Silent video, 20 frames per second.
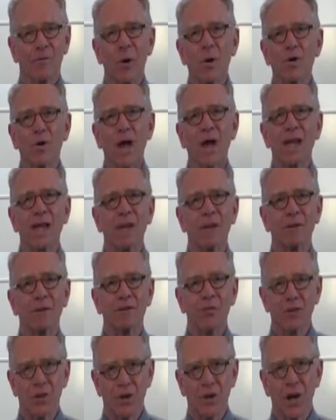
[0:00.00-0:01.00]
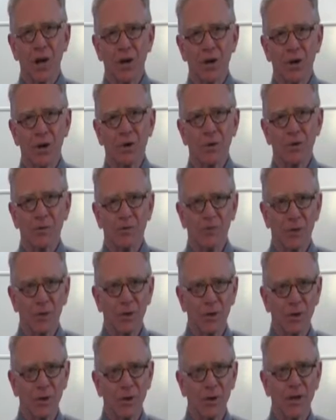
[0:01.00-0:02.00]
vote like you're in Chicago,
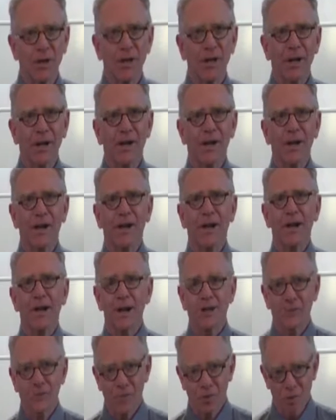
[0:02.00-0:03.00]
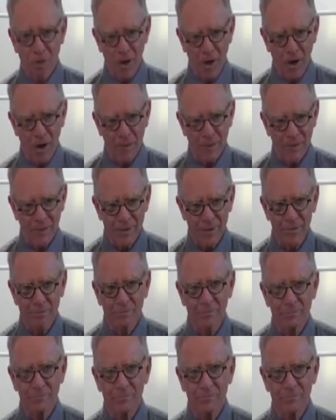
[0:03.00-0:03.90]
vote early and vote often.